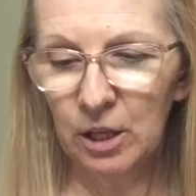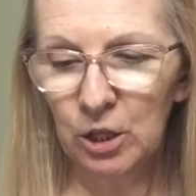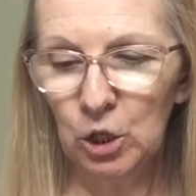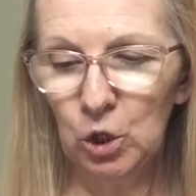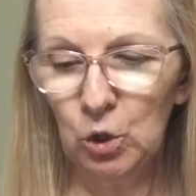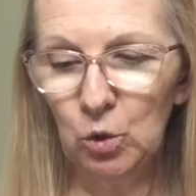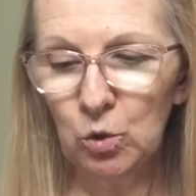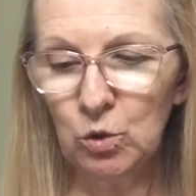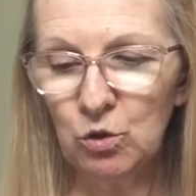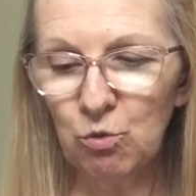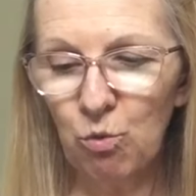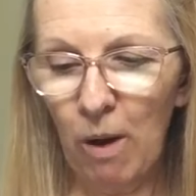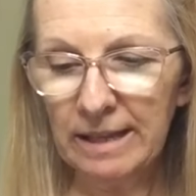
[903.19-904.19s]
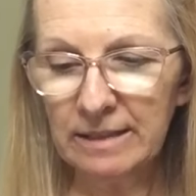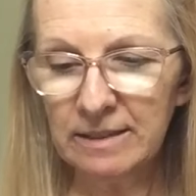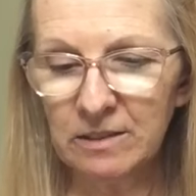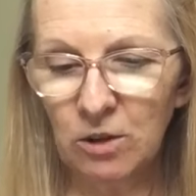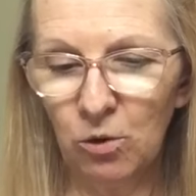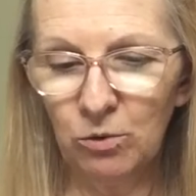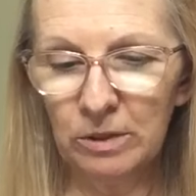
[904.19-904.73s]
Huge white
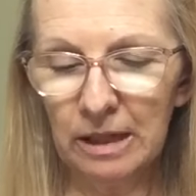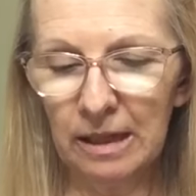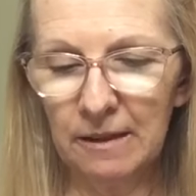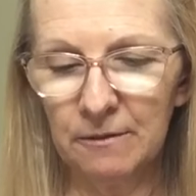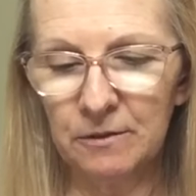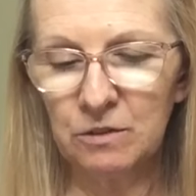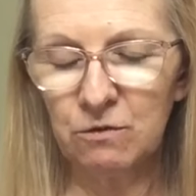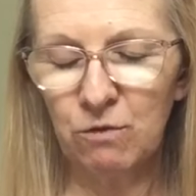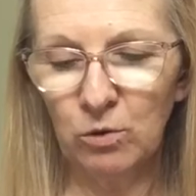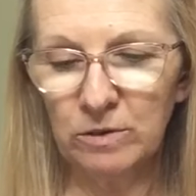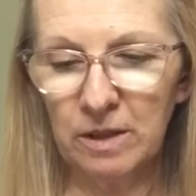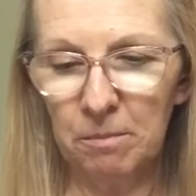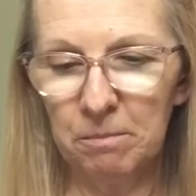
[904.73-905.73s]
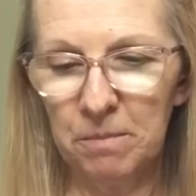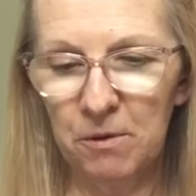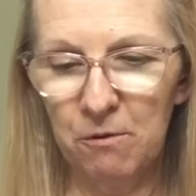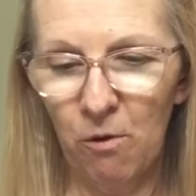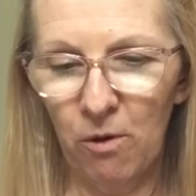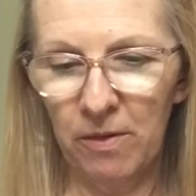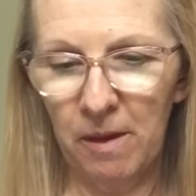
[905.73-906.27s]
stone cliffs rose up
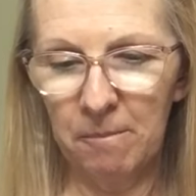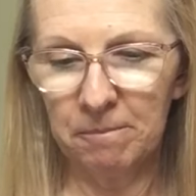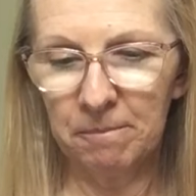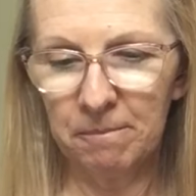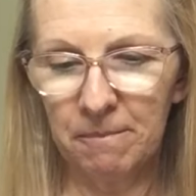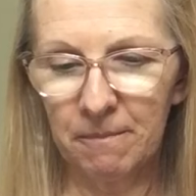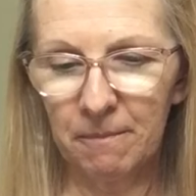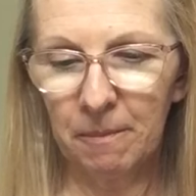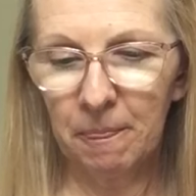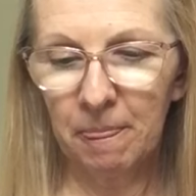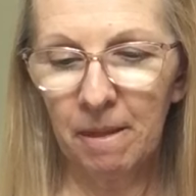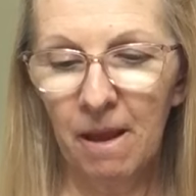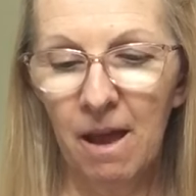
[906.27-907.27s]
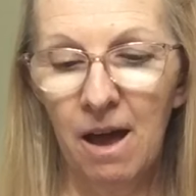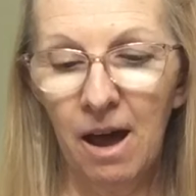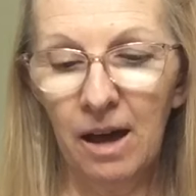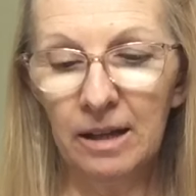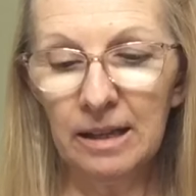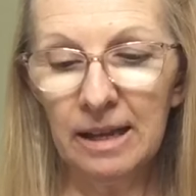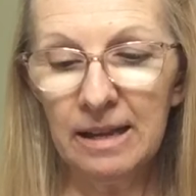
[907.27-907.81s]
before them.
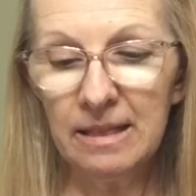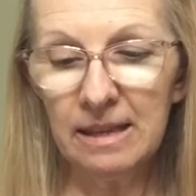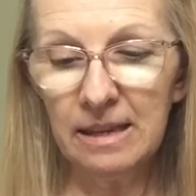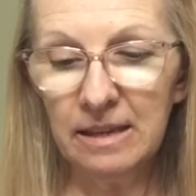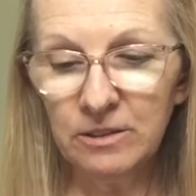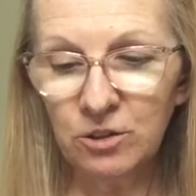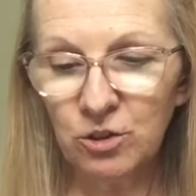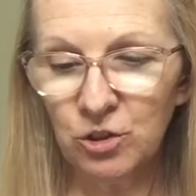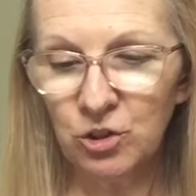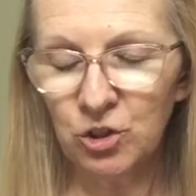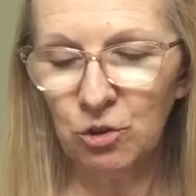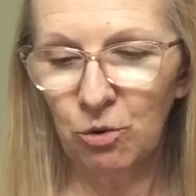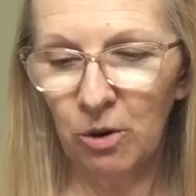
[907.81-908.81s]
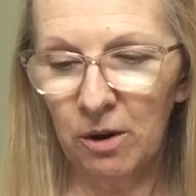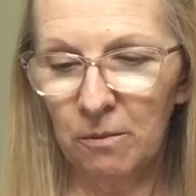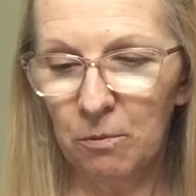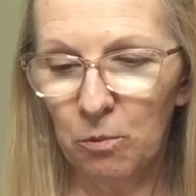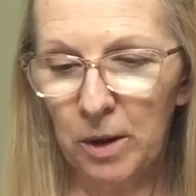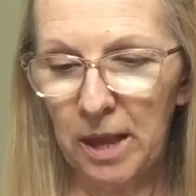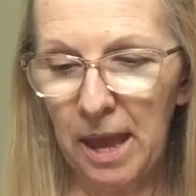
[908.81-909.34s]
Unlike the eastern shore,
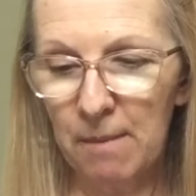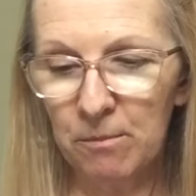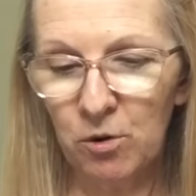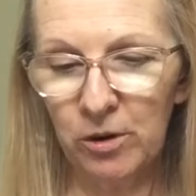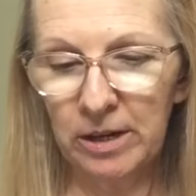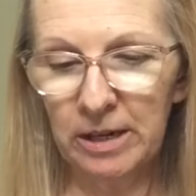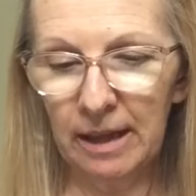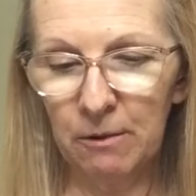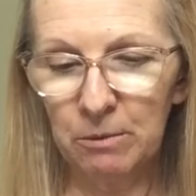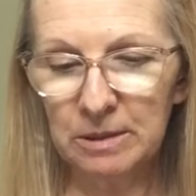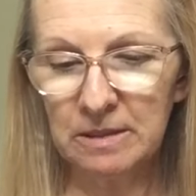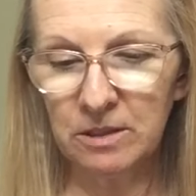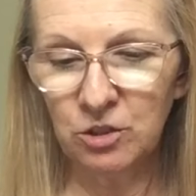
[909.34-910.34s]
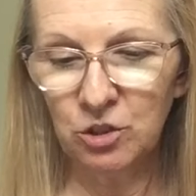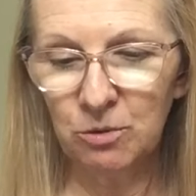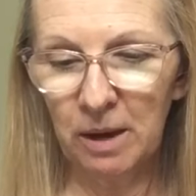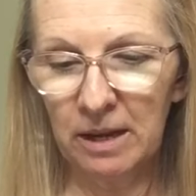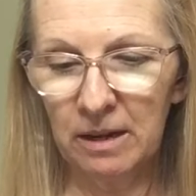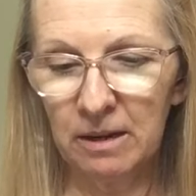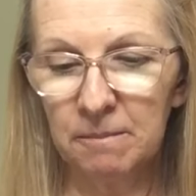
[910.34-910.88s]
where Camp Green Lake was
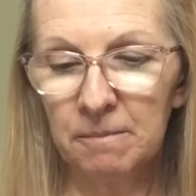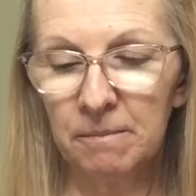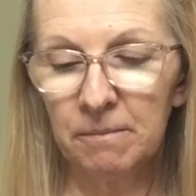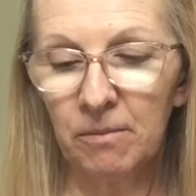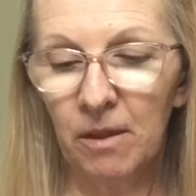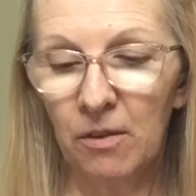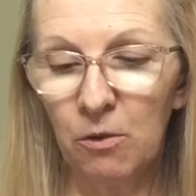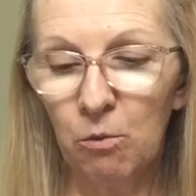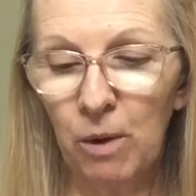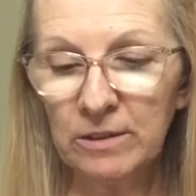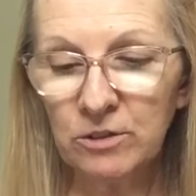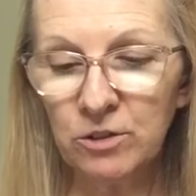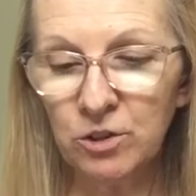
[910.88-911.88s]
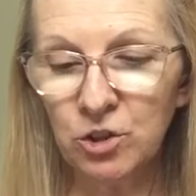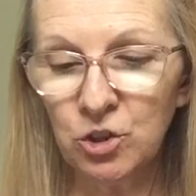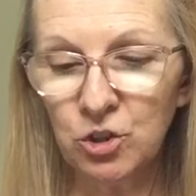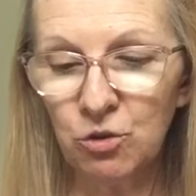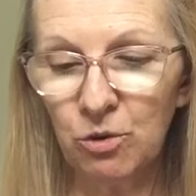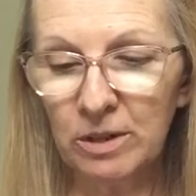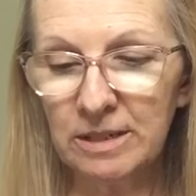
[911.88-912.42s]
situated, the western
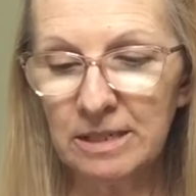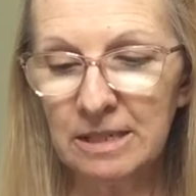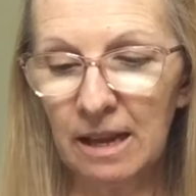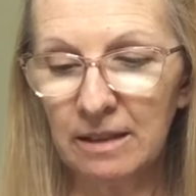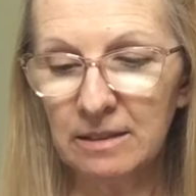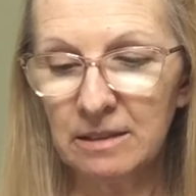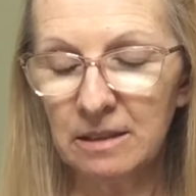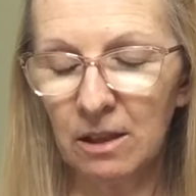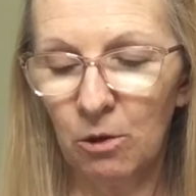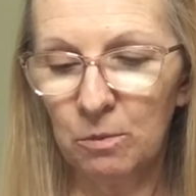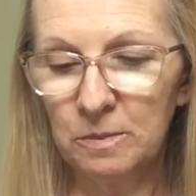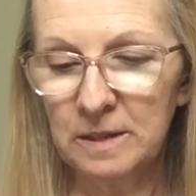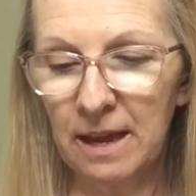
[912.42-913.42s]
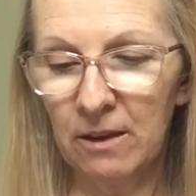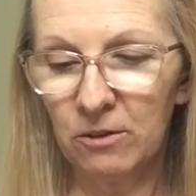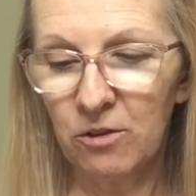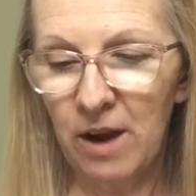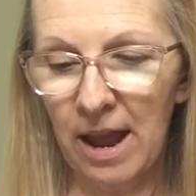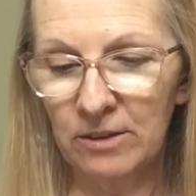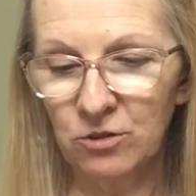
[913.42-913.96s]
shore did not slope down
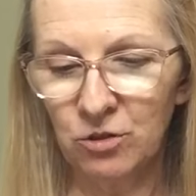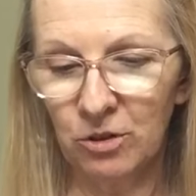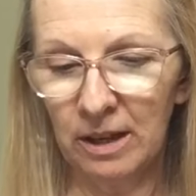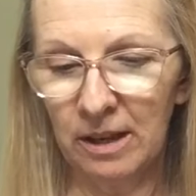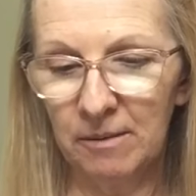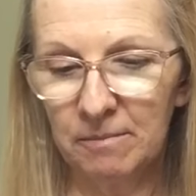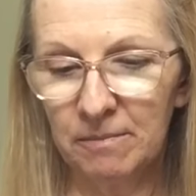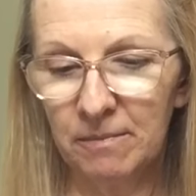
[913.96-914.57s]
gradually.